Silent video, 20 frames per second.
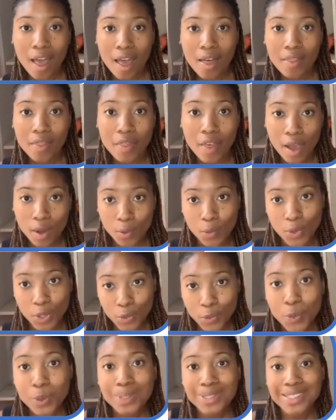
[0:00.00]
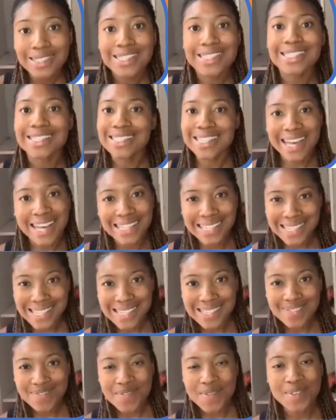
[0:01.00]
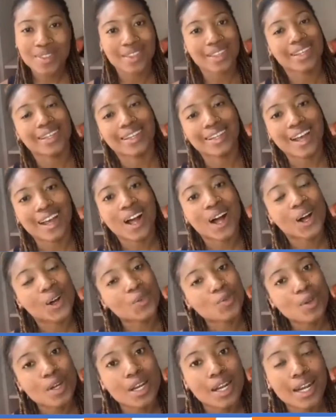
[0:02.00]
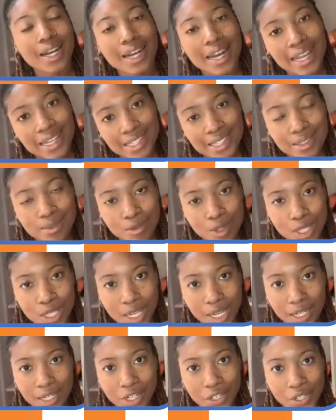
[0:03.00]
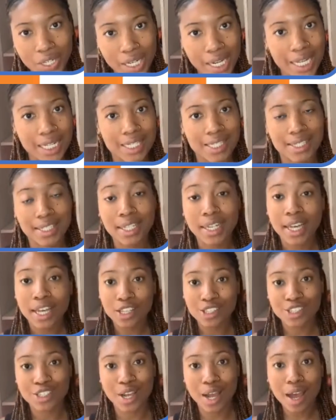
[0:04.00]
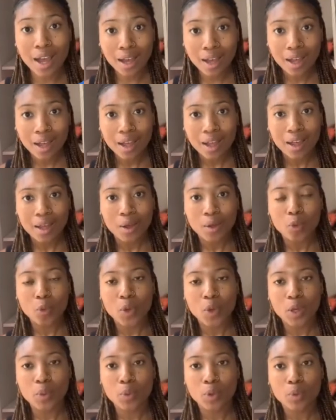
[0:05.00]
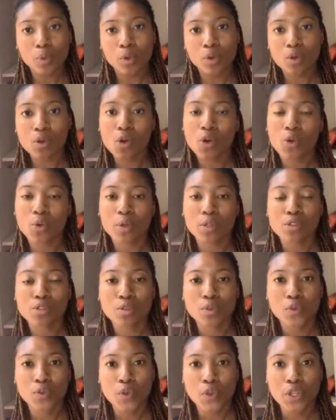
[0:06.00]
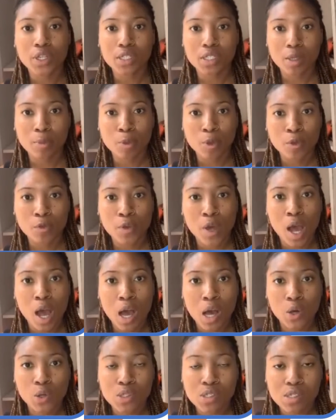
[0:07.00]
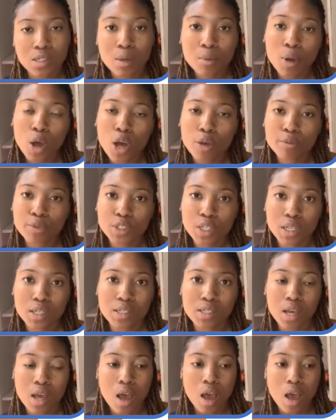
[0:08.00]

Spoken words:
that we will discuss within our next week and our next lecture, where we will go into further depth of how some objects